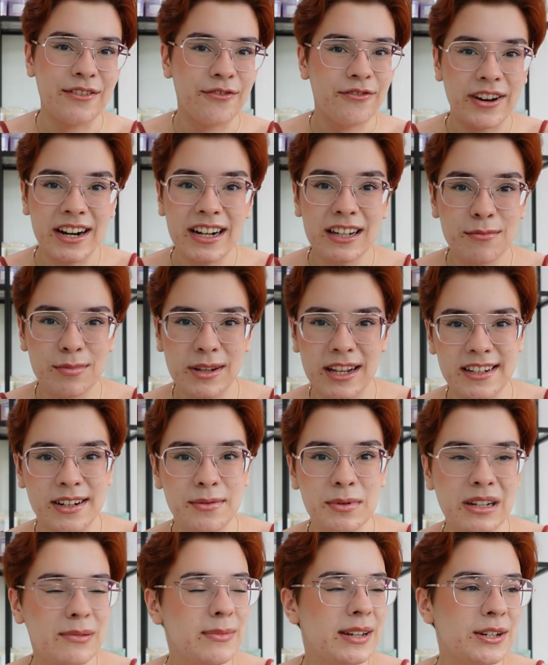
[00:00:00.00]
The final blush
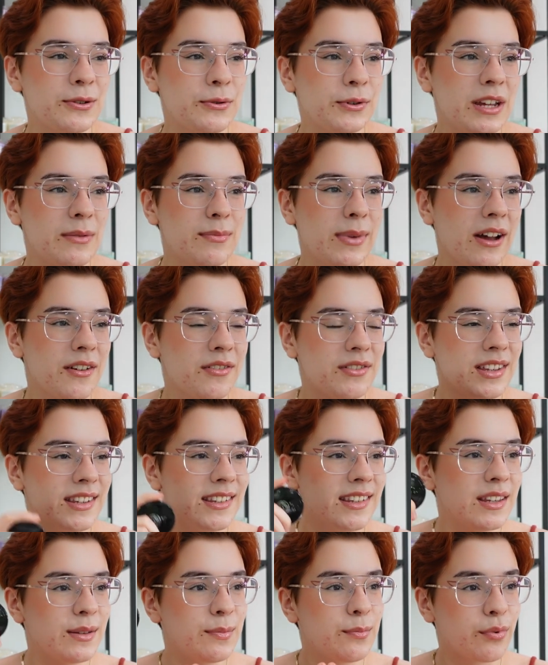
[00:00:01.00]
I'm going to be talking about,
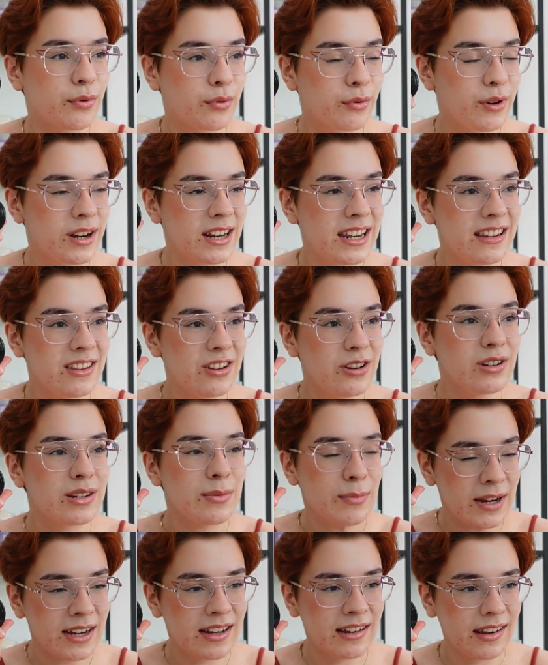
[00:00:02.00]
this is pretty new
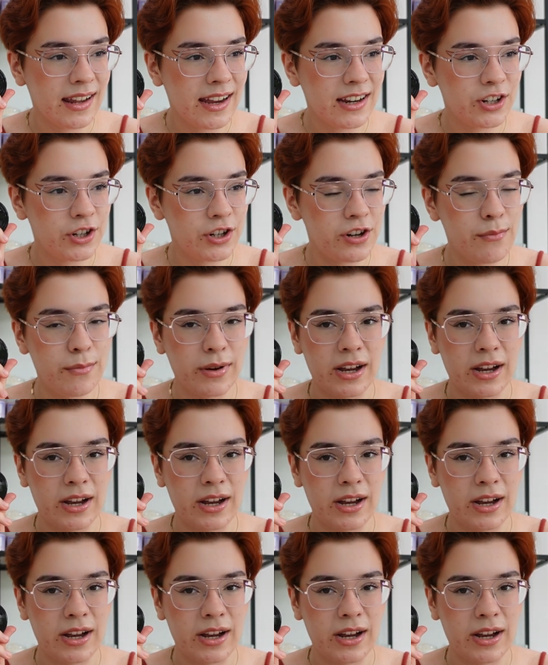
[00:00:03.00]
to my collection,